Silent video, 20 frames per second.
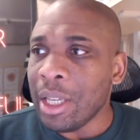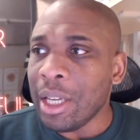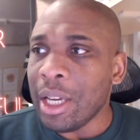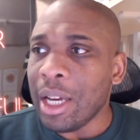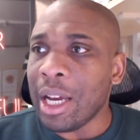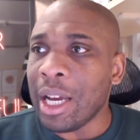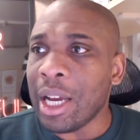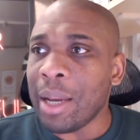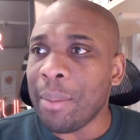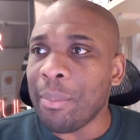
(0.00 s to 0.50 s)

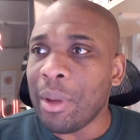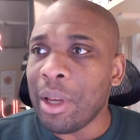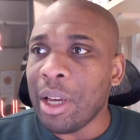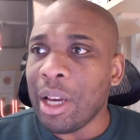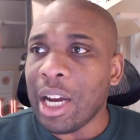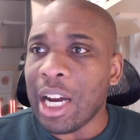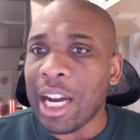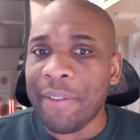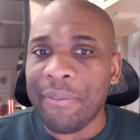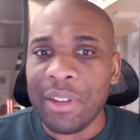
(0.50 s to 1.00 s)

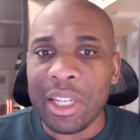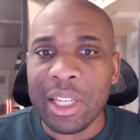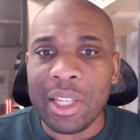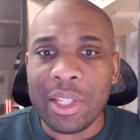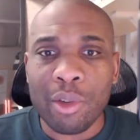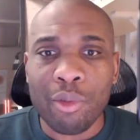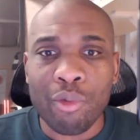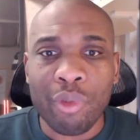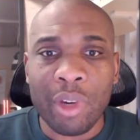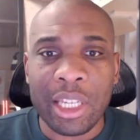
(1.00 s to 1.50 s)
I think there's
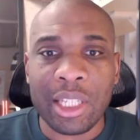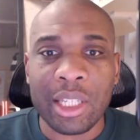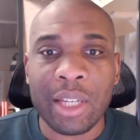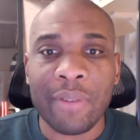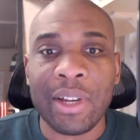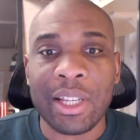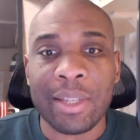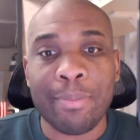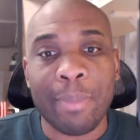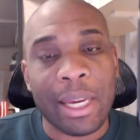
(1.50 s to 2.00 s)
a risk of
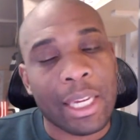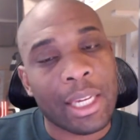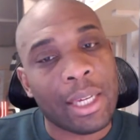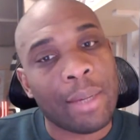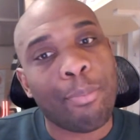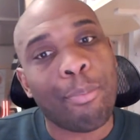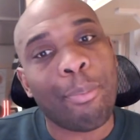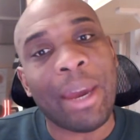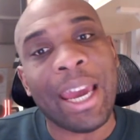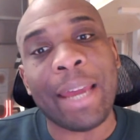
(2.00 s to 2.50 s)
us making
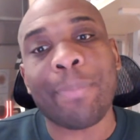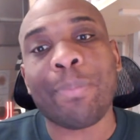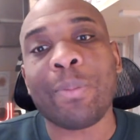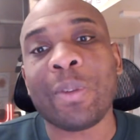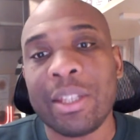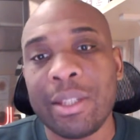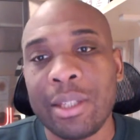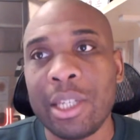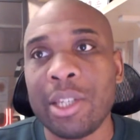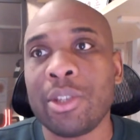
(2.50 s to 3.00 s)
bad
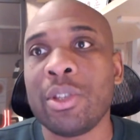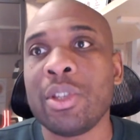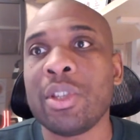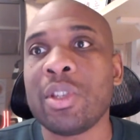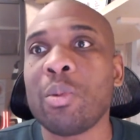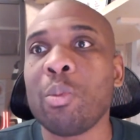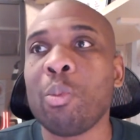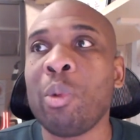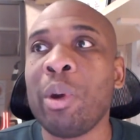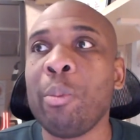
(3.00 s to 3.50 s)
decisions
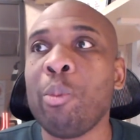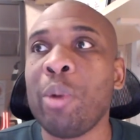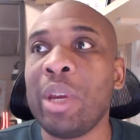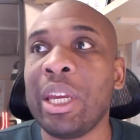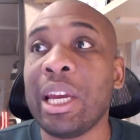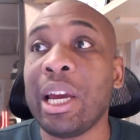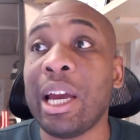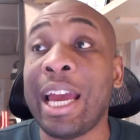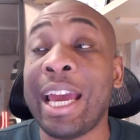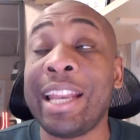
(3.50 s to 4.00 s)
when
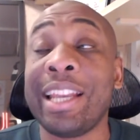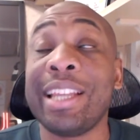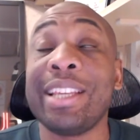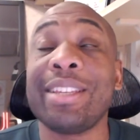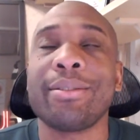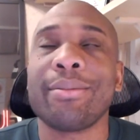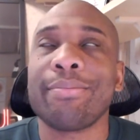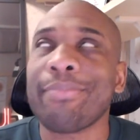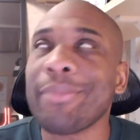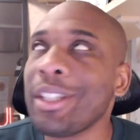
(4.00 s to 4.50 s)
we, and
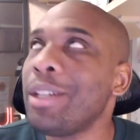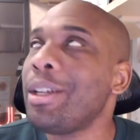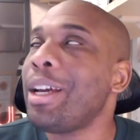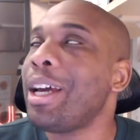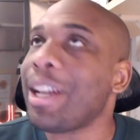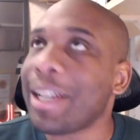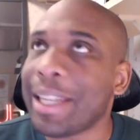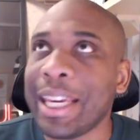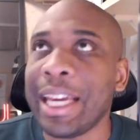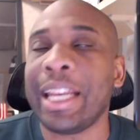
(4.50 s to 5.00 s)

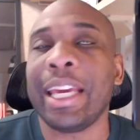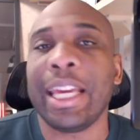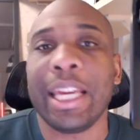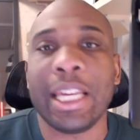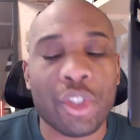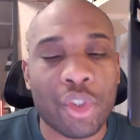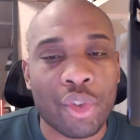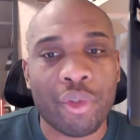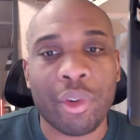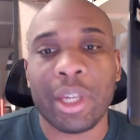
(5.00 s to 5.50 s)
I get it, it's
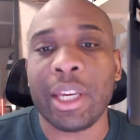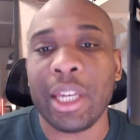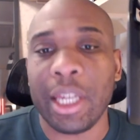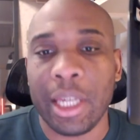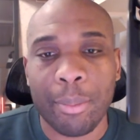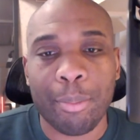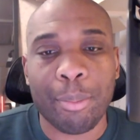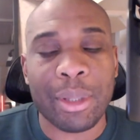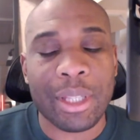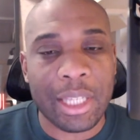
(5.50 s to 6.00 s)
tricky,
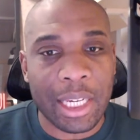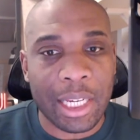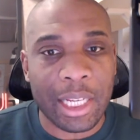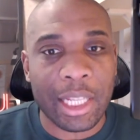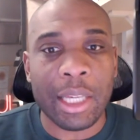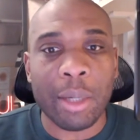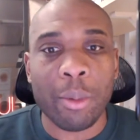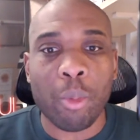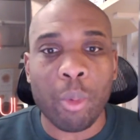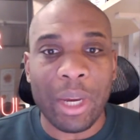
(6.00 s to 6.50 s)

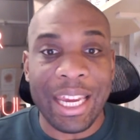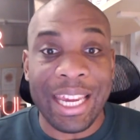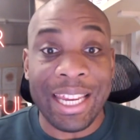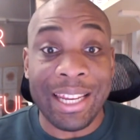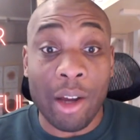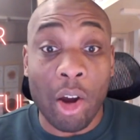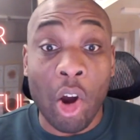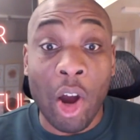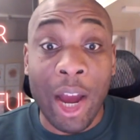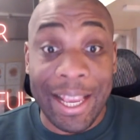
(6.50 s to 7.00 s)
particularly
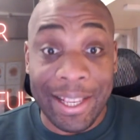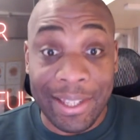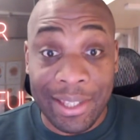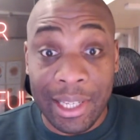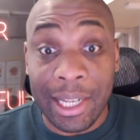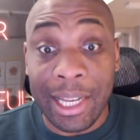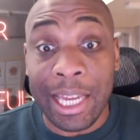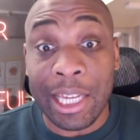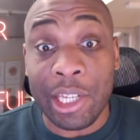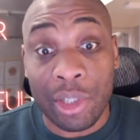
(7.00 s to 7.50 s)
in
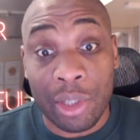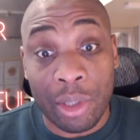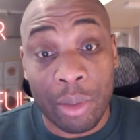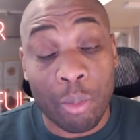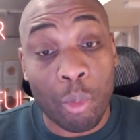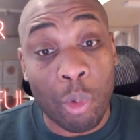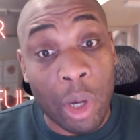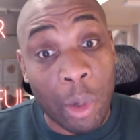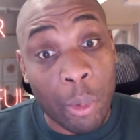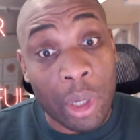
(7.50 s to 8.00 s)
isolation
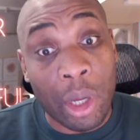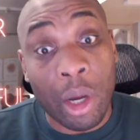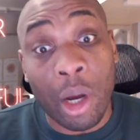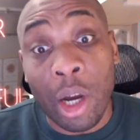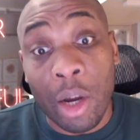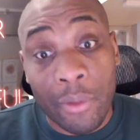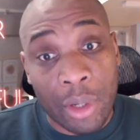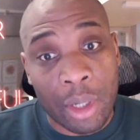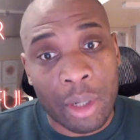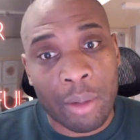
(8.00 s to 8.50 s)
where we
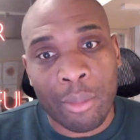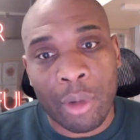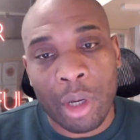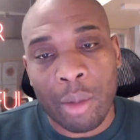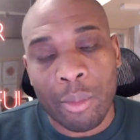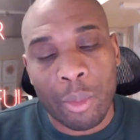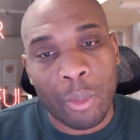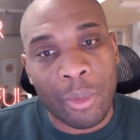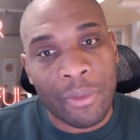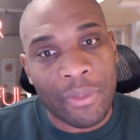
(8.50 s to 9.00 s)
are at the
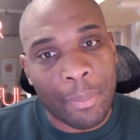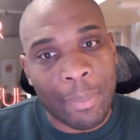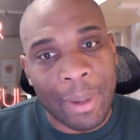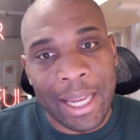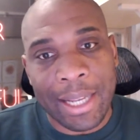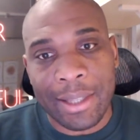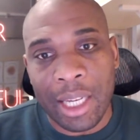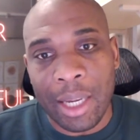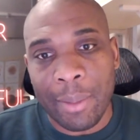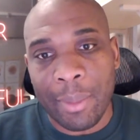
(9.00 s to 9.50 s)
moment with the
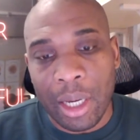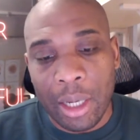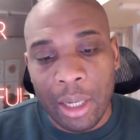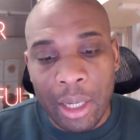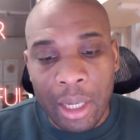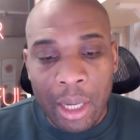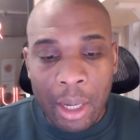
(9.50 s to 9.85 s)
pandemic.